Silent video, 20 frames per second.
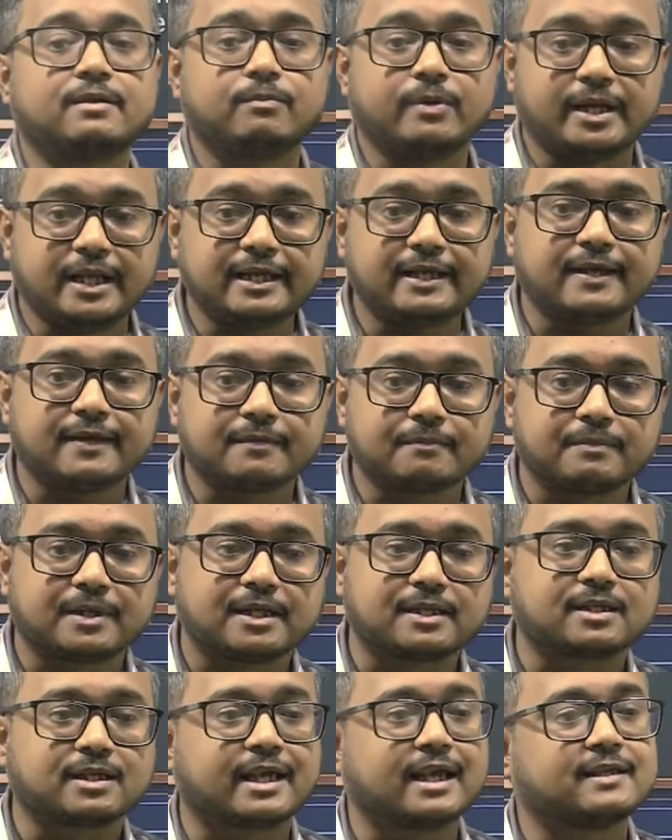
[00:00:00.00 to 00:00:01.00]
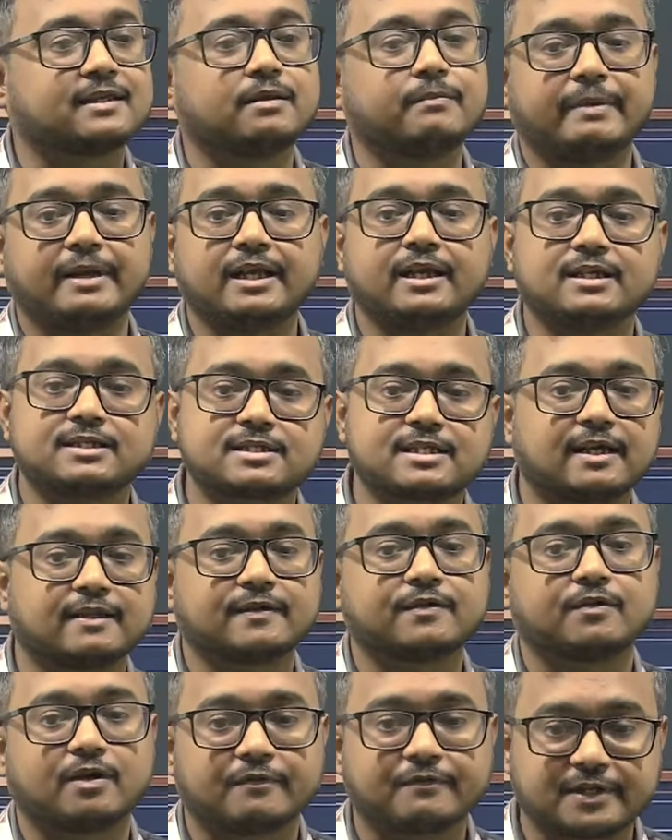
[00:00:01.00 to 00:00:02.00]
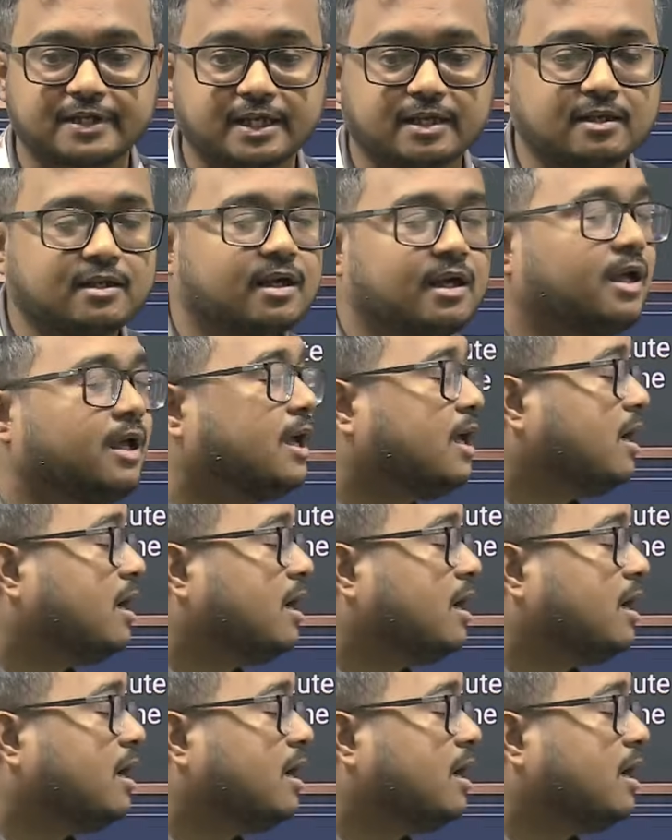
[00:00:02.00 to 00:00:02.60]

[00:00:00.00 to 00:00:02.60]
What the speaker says: in many cases. That's the case in many instances we have seen.